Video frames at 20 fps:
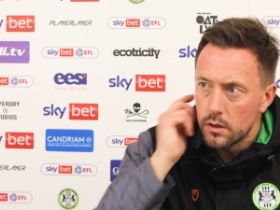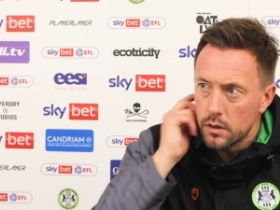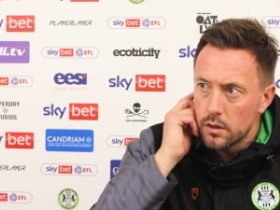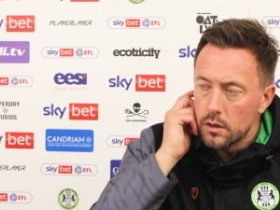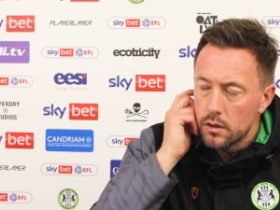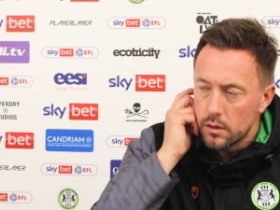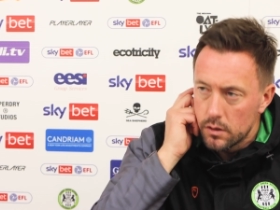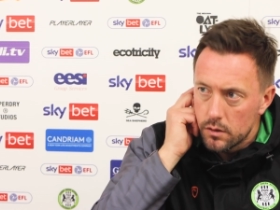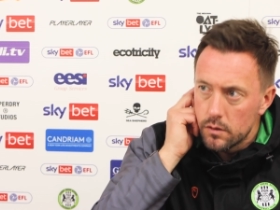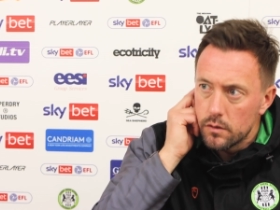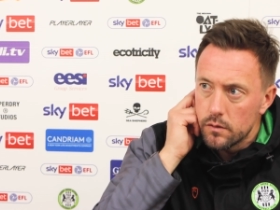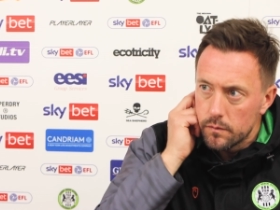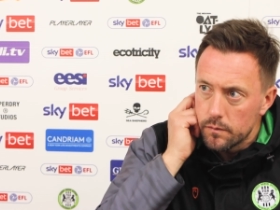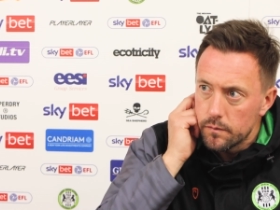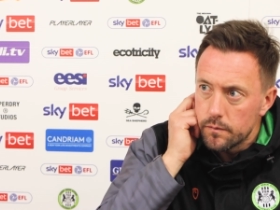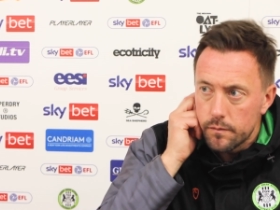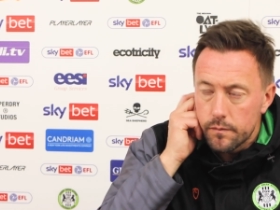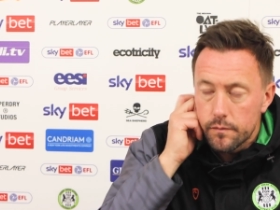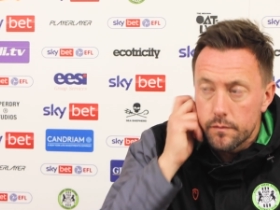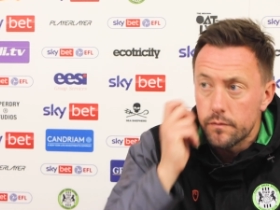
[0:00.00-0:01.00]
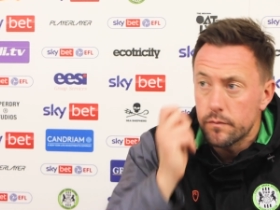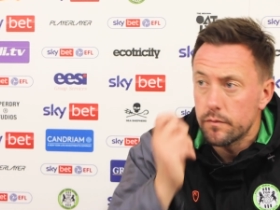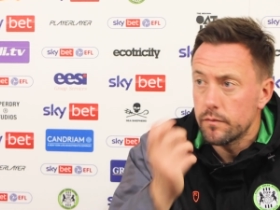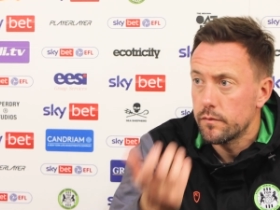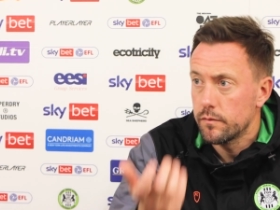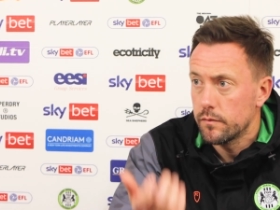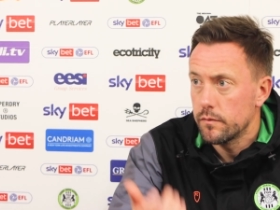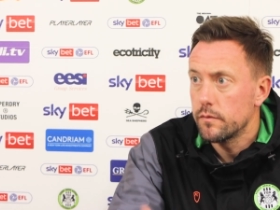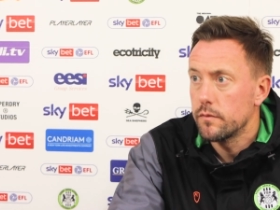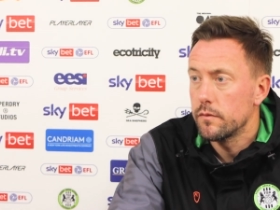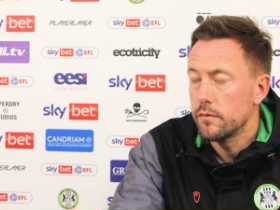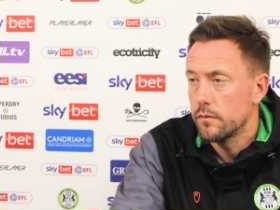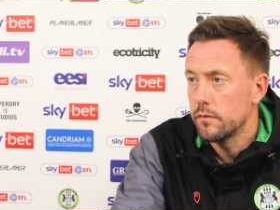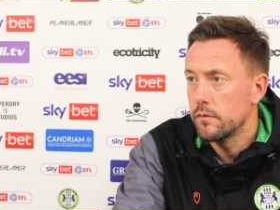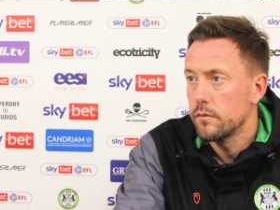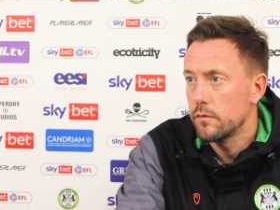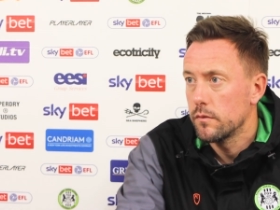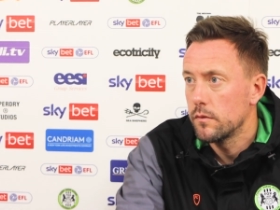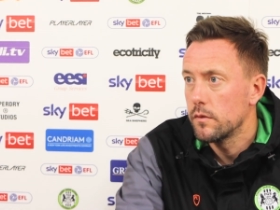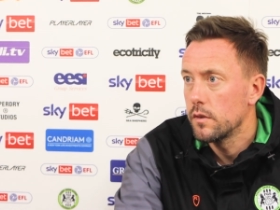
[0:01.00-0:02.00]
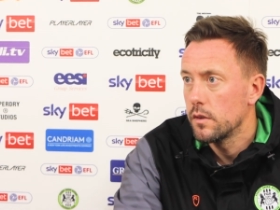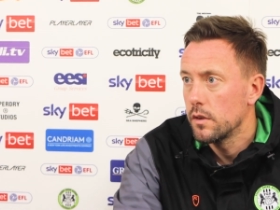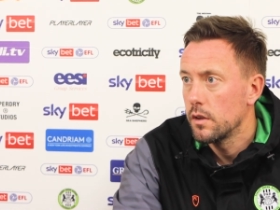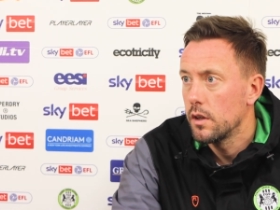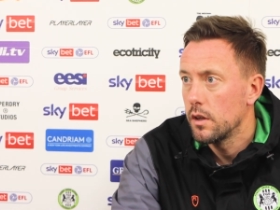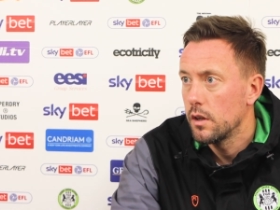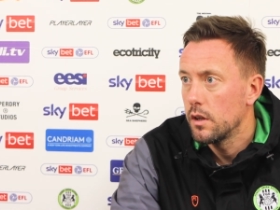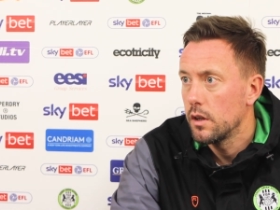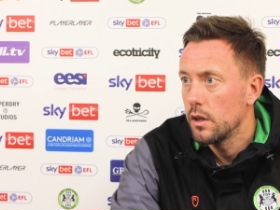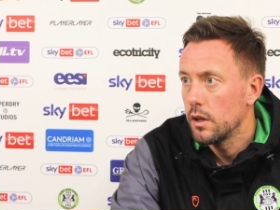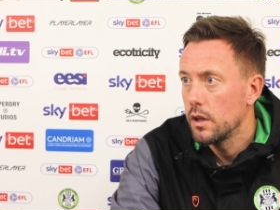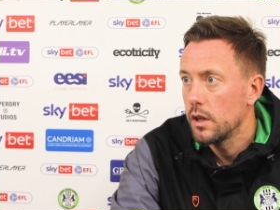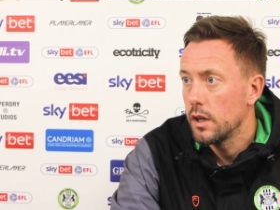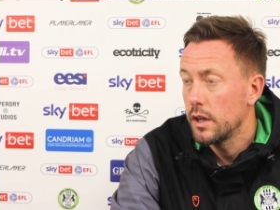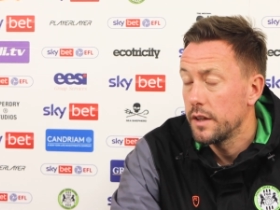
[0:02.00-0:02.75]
both come on and gave us sort of the legs we needed didn't it?